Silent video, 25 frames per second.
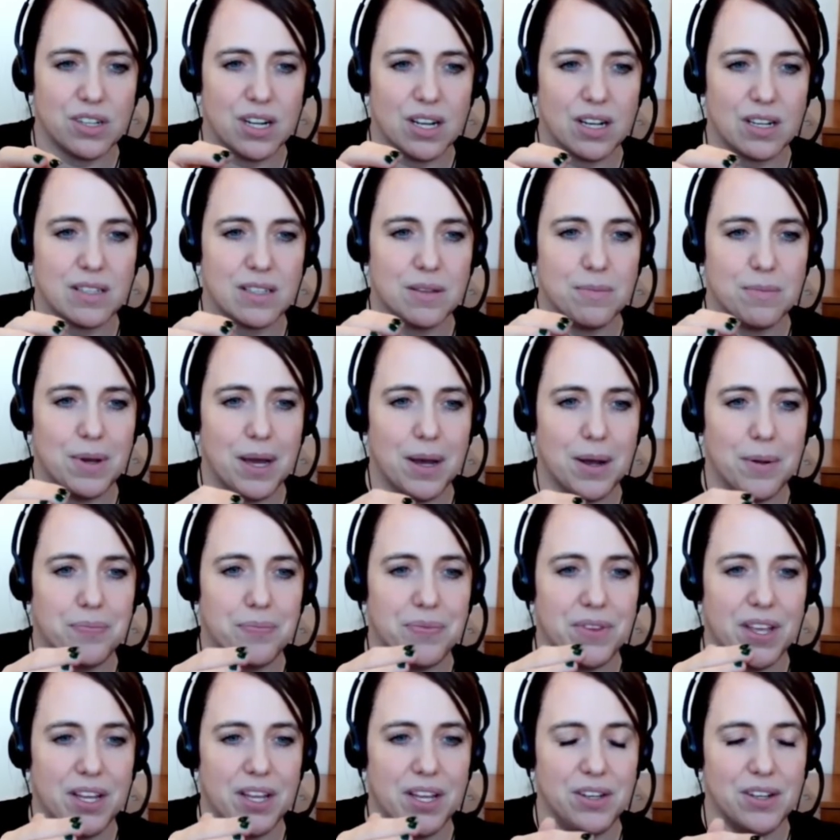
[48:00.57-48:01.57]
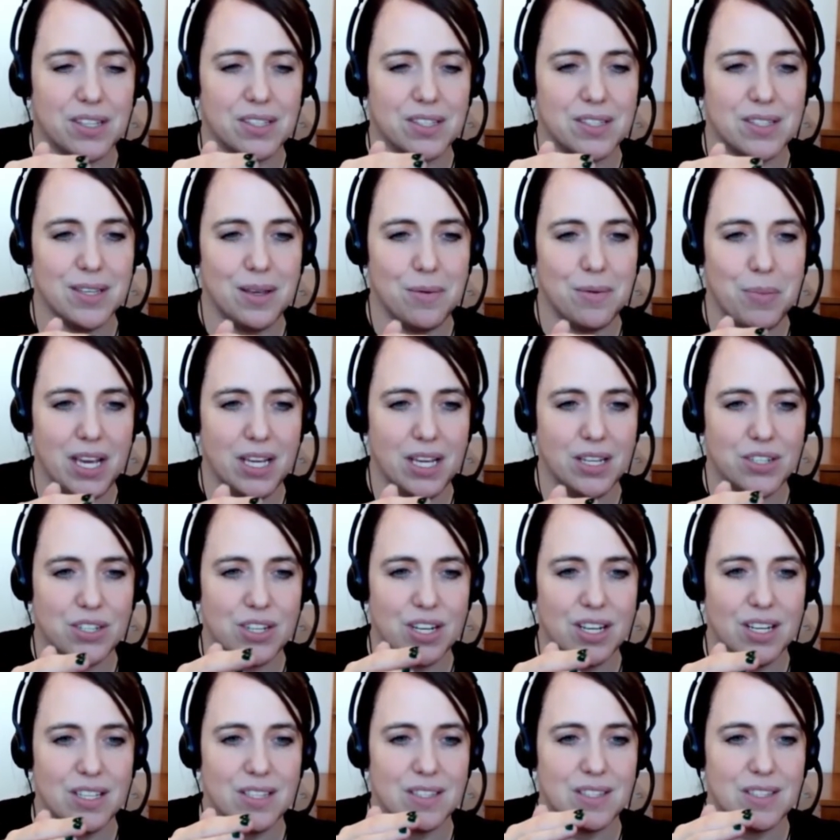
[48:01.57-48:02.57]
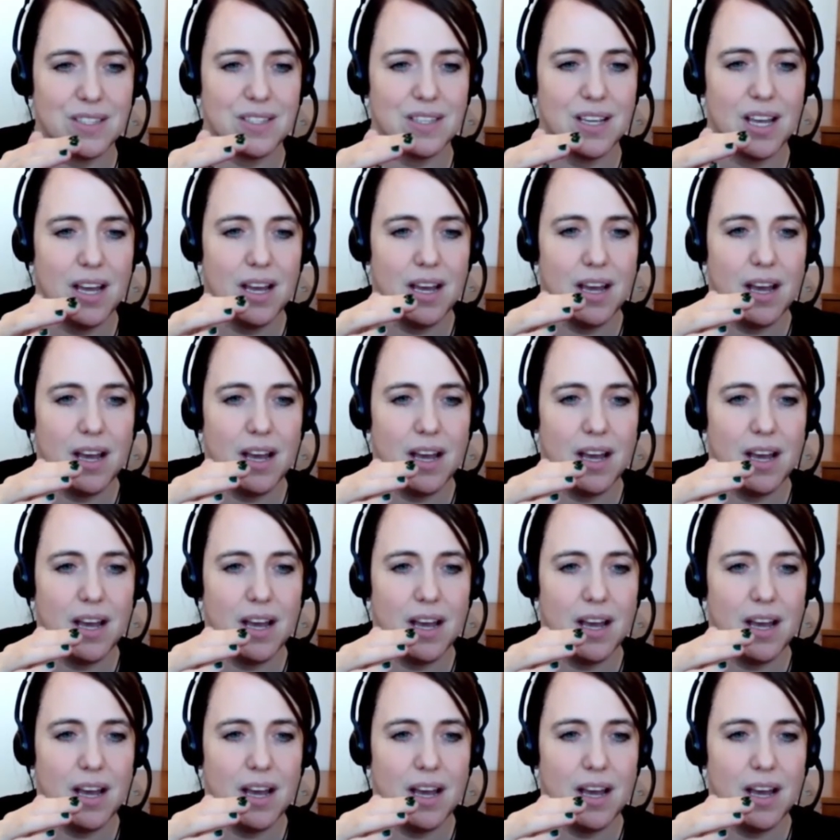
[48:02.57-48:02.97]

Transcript: rituximab, and you can see patients